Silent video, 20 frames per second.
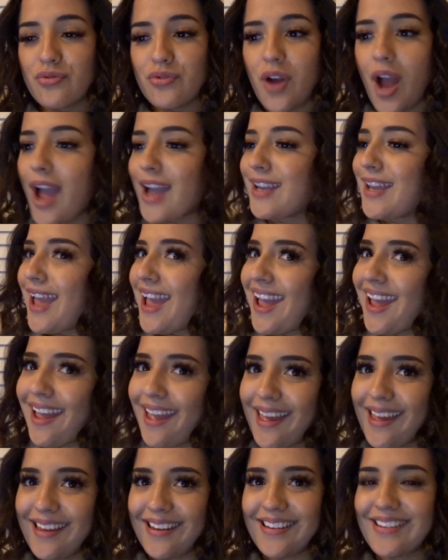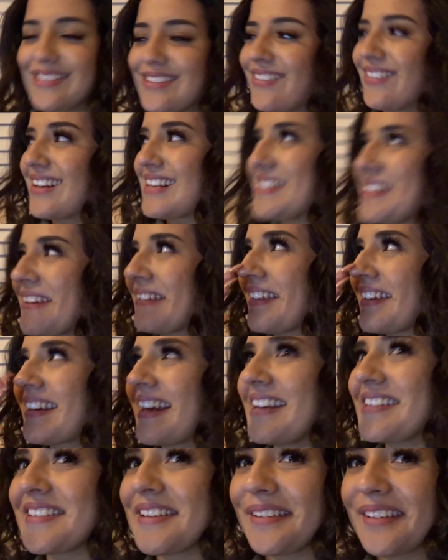I can't. You know what I sound like? I
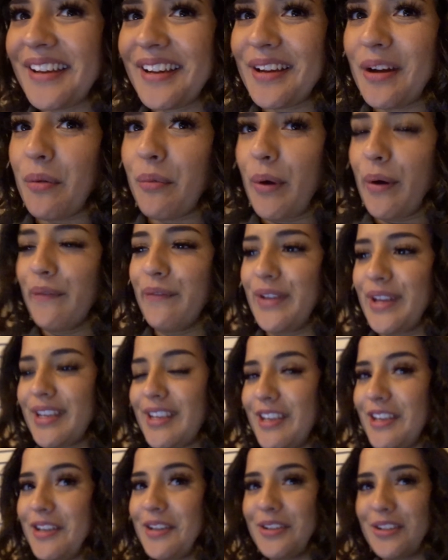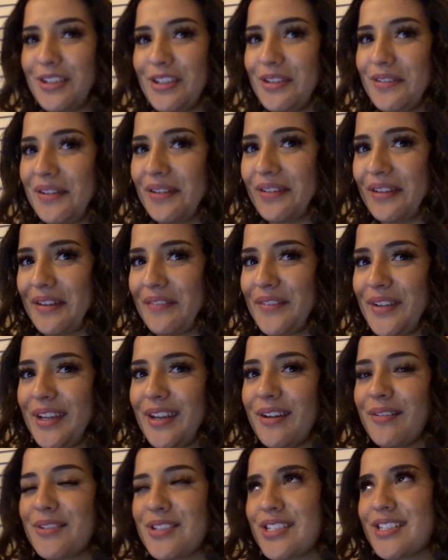sound like Whoa Vicky. You know that
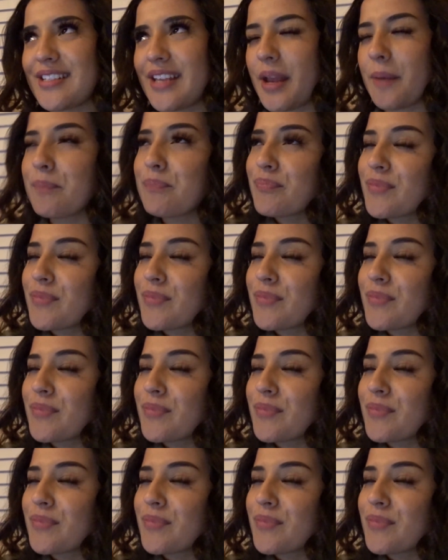video when she's like,